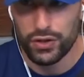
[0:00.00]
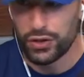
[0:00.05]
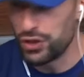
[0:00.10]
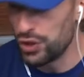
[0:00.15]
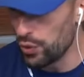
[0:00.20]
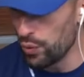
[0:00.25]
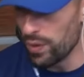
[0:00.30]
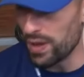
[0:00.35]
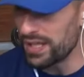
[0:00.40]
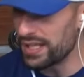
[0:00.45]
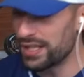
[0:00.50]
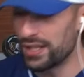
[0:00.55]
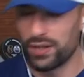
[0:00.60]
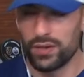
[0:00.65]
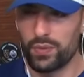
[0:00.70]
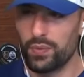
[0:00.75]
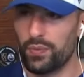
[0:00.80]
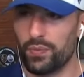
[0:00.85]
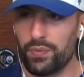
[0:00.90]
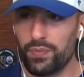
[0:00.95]
You want
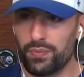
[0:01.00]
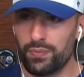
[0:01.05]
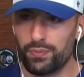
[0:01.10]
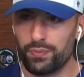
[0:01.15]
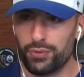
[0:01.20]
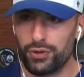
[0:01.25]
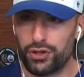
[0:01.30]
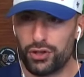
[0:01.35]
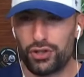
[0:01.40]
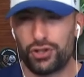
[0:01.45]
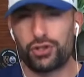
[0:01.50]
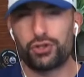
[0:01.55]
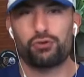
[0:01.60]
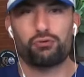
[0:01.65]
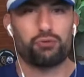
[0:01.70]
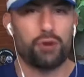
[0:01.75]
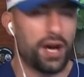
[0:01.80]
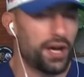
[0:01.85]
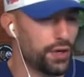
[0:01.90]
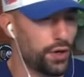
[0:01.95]
to
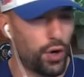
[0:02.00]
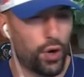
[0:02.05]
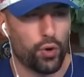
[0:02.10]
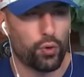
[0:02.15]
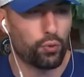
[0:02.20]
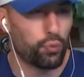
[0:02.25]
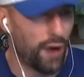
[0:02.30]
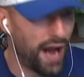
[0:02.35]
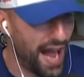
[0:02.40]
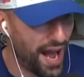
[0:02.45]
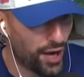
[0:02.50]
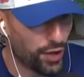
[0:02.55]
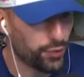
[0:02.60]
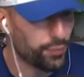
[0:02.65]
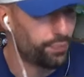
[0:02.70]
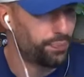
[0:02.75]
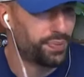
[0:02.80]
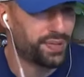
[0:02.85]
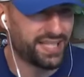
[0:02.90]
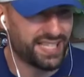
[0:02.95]
strut
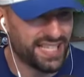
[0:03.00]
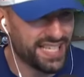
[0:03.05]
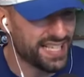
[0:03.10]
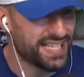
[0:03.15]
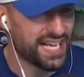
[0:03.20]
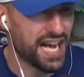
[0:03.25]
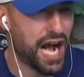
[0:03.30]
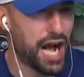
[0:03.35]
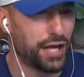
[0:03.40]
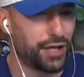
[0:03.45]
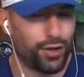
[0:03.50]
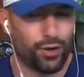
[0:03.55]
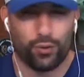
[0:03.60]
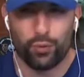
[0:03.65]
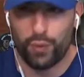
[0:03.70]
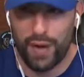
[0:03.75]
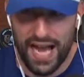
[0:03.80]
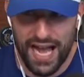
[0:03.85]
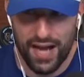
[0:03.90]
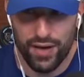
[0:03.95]
around, peacock
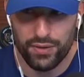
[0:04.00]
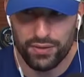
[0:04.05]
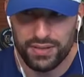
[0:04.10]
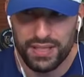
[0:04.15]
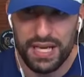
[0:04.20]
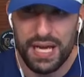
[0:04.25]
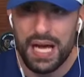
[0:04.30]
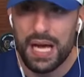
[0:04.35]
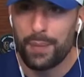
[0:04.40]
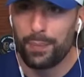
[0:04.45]
around